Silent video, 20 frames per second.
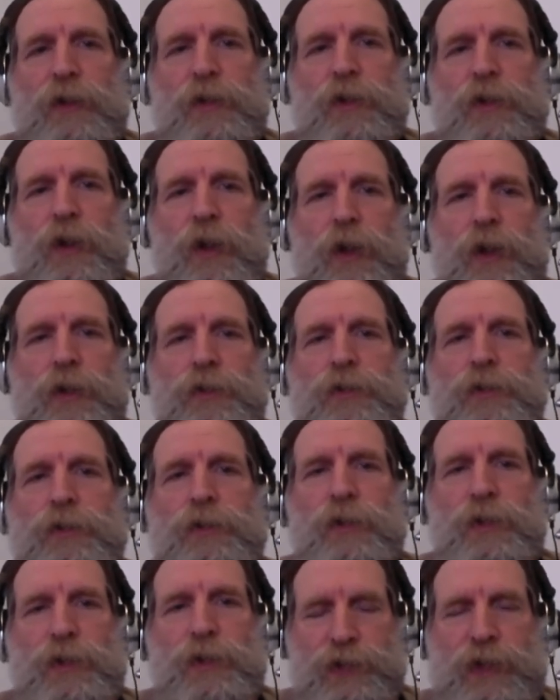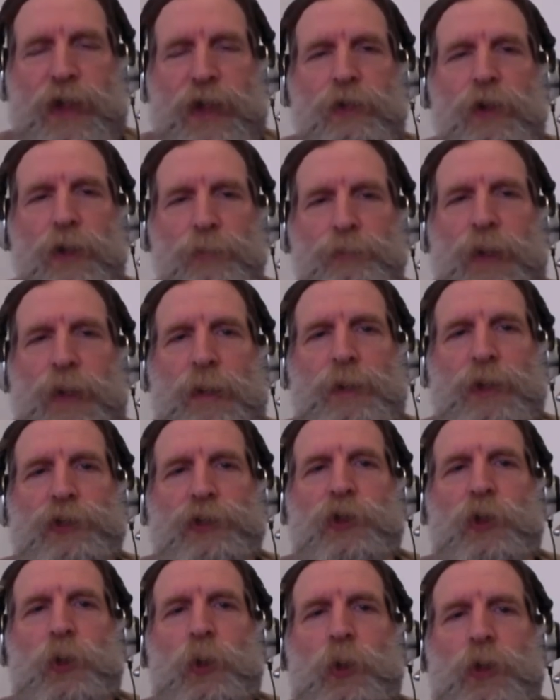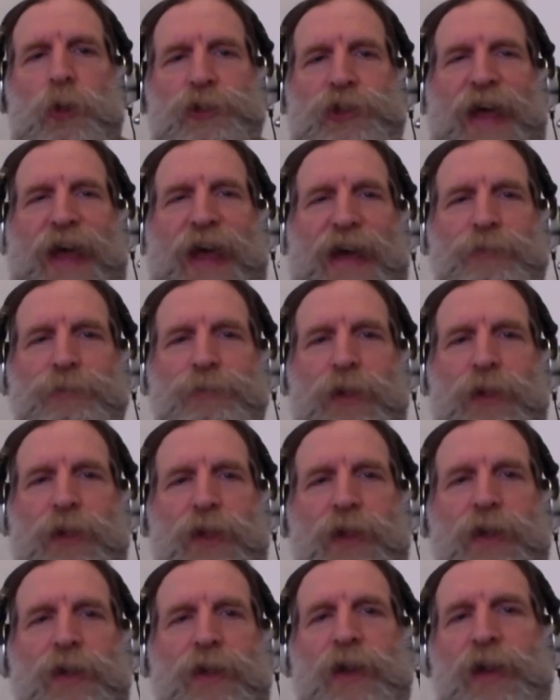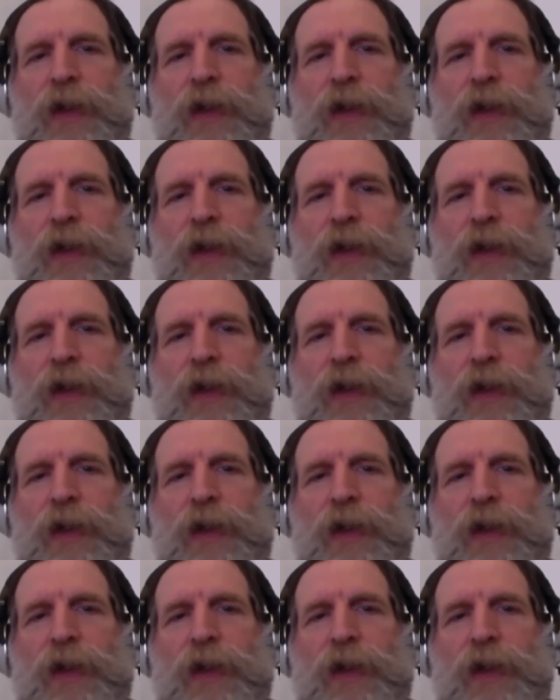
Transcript: called Public Schools Advocate.